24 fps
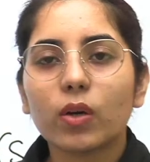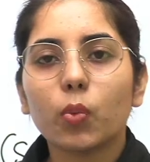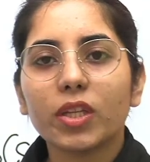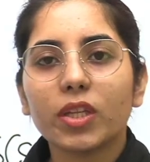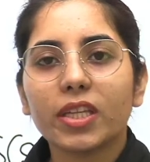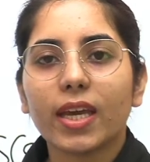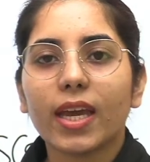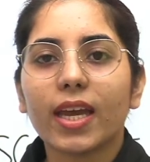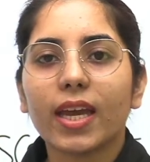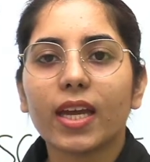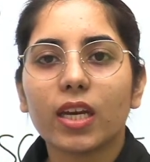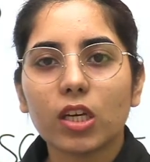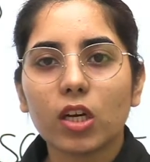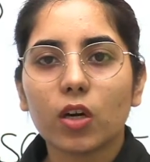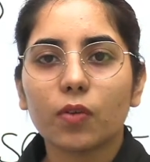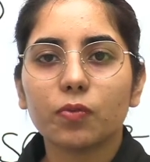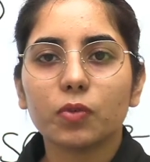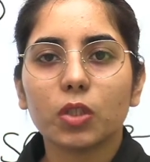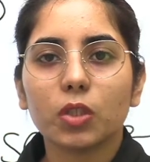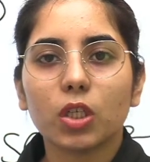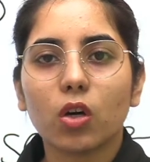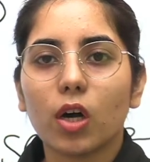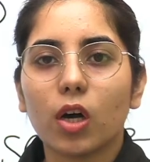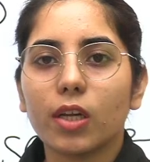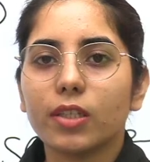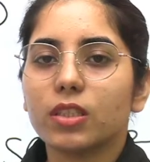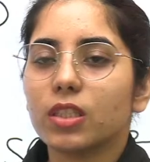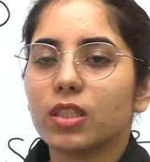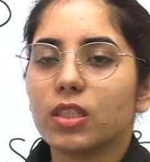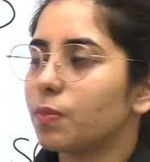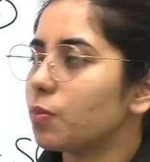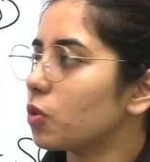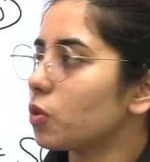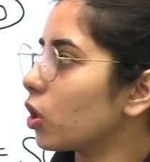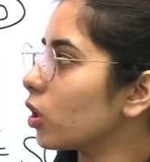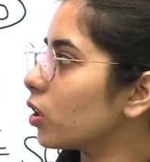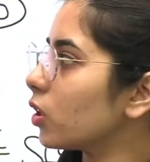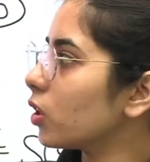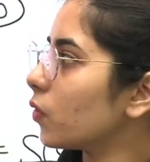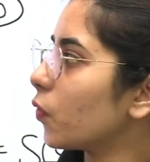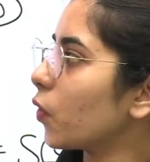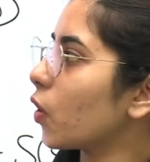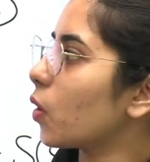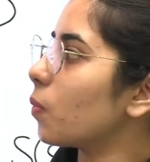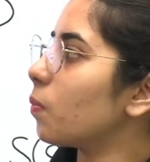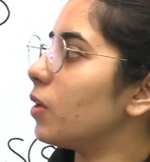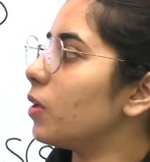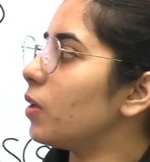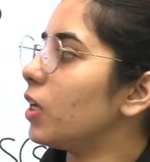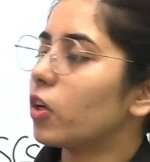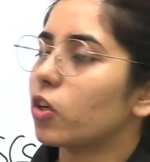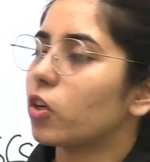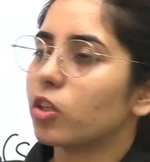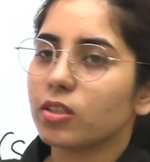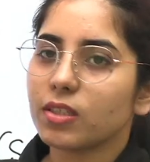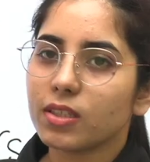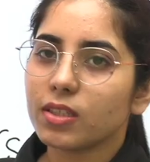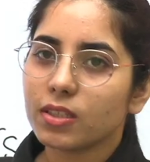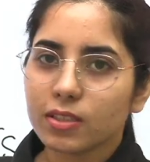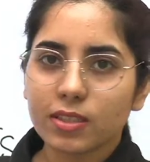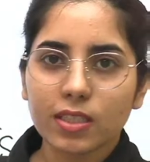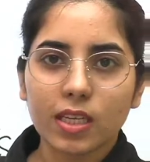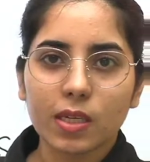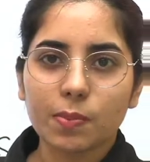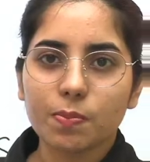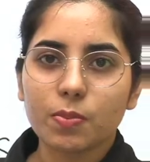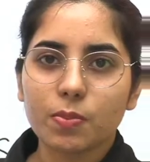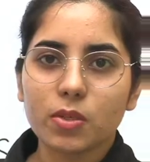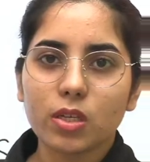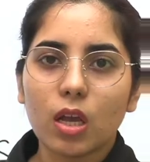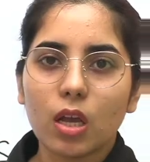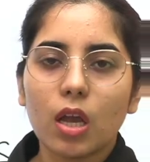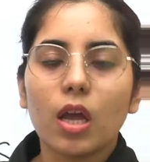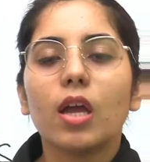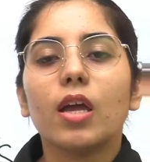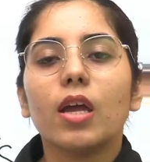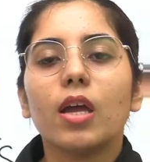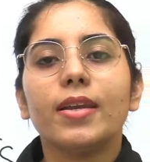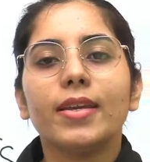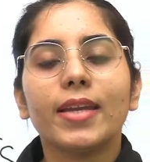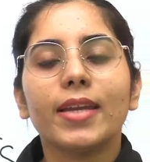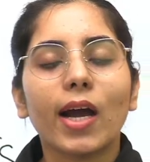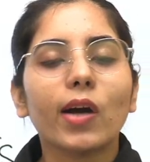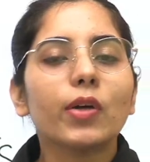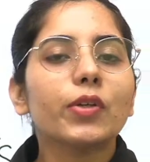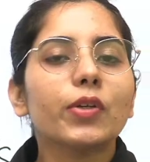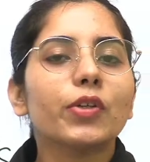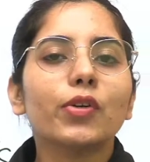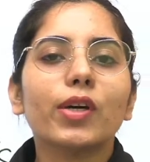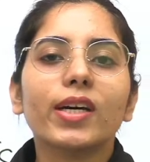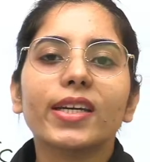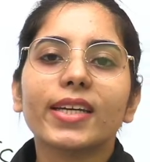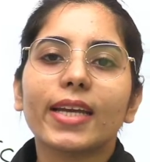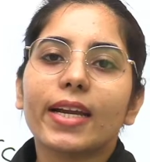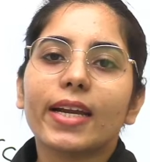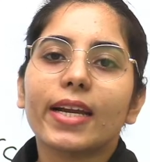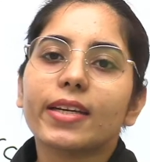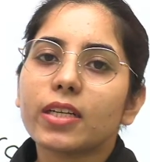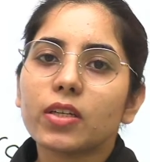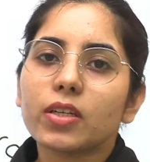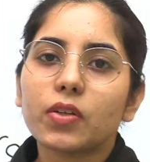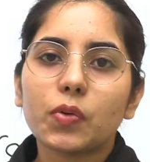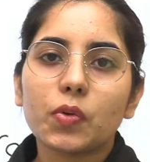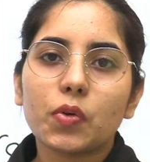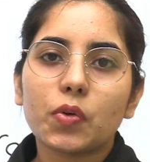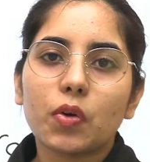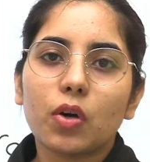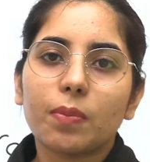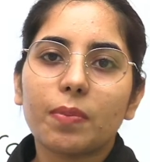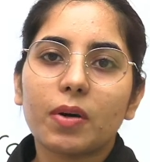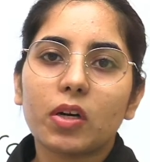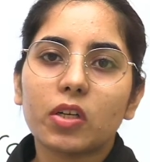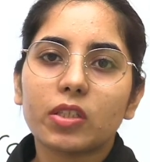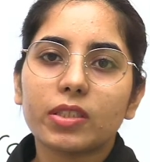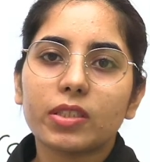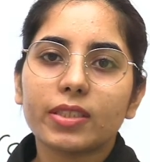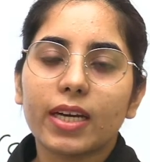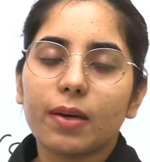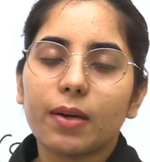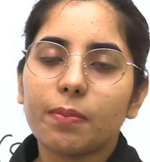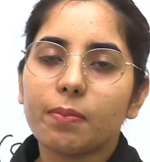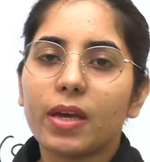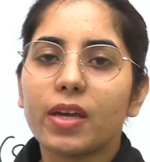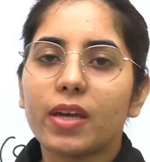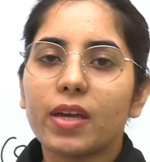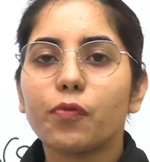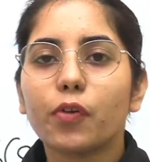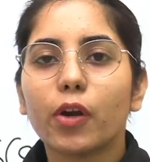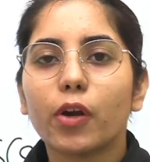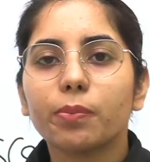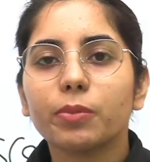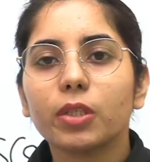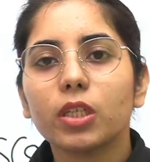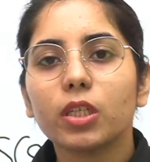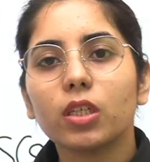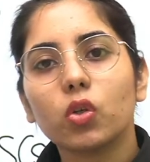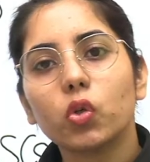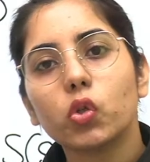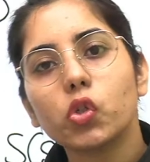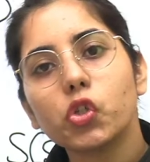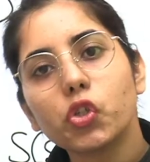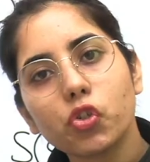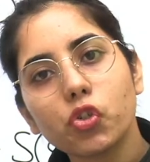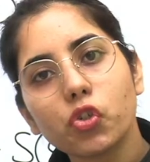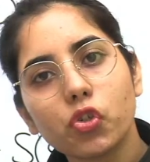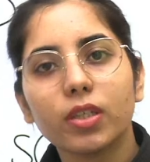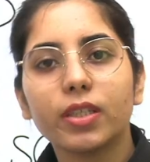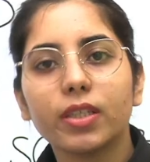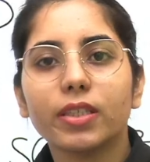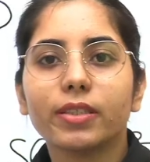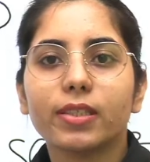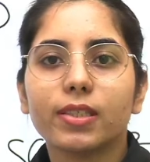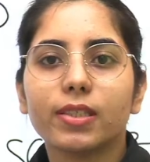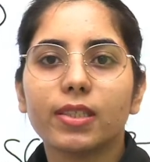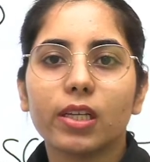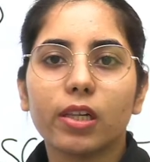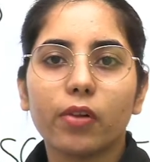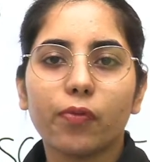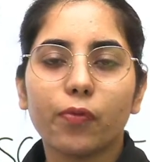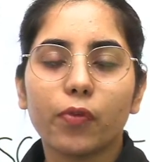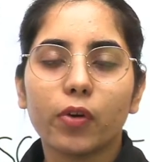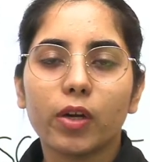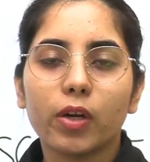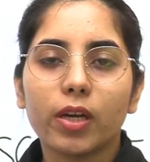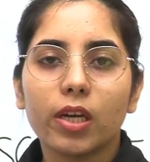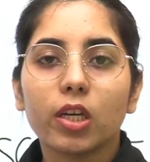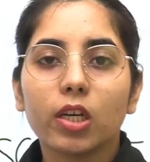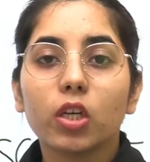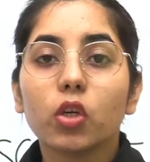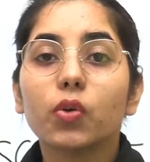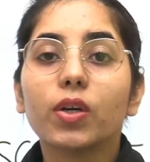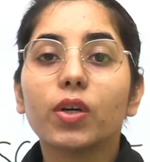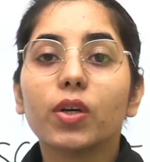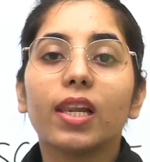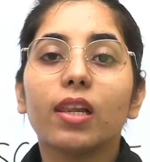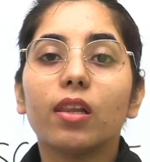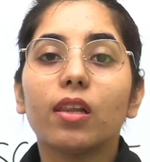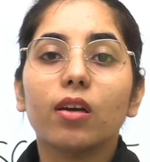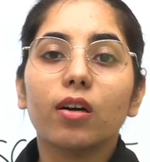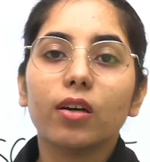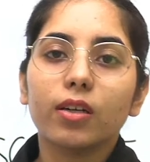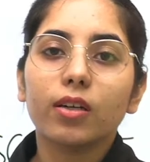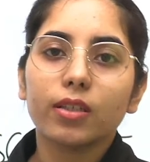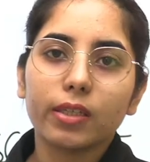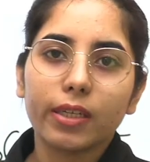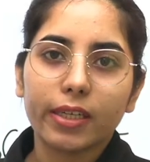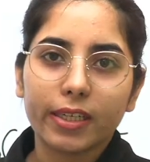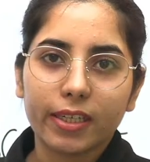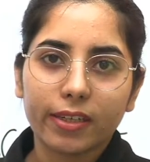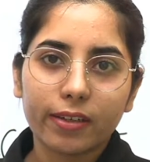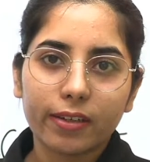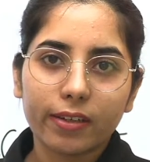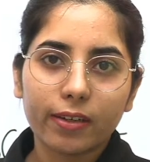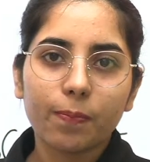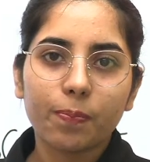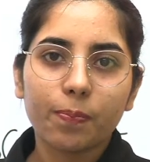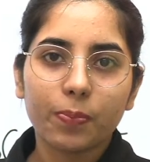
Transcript: with any of the concepts or the formula or the steps, now you are getting to know about them, and from the question itself you can learn it.